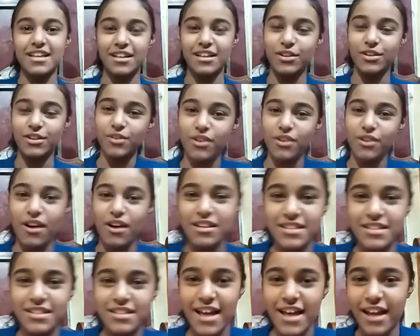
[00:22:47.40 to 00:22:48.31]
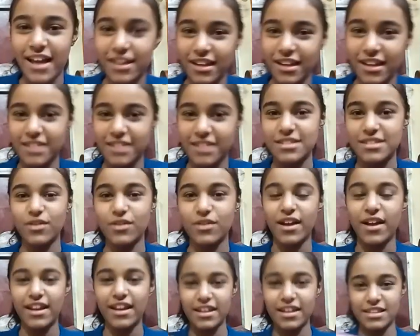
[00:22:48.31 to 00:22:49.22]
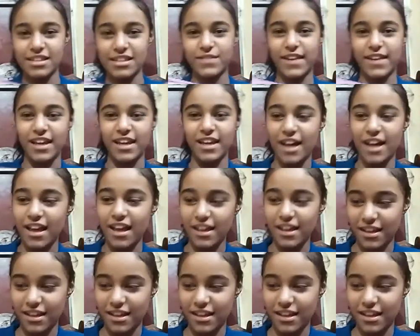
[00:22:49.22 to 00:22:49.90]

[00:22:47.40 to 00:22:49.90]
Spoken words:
low cost and its quality is very high.